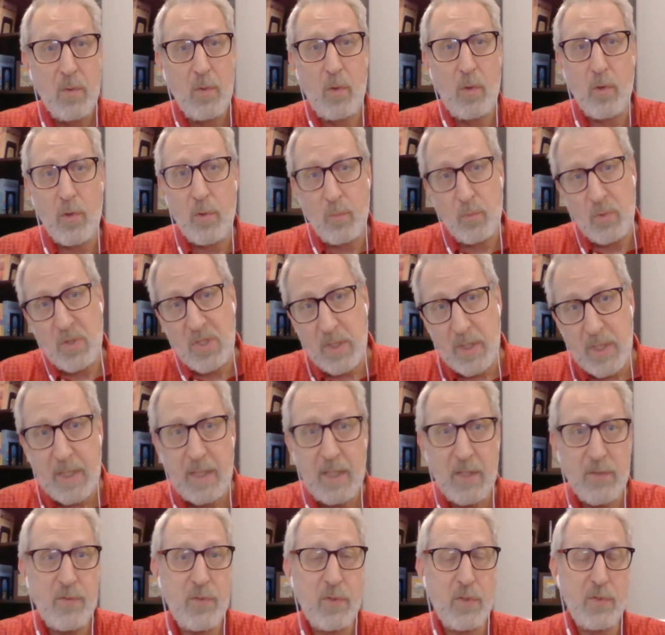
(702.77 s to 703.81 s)
or really, I
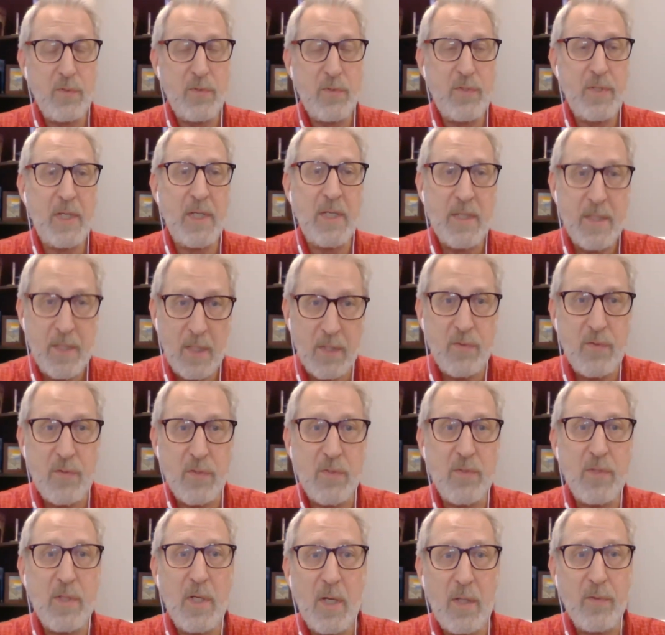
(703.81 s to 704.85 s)
guess you could say,
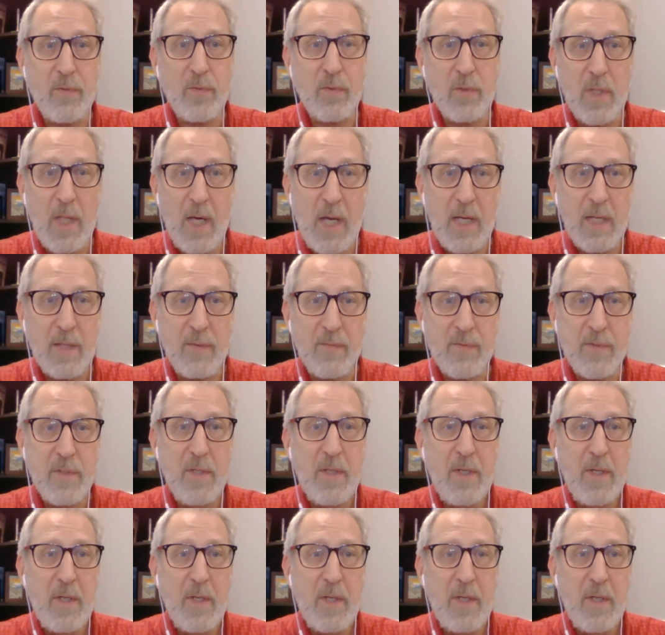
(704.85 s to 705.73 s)
touches other lives.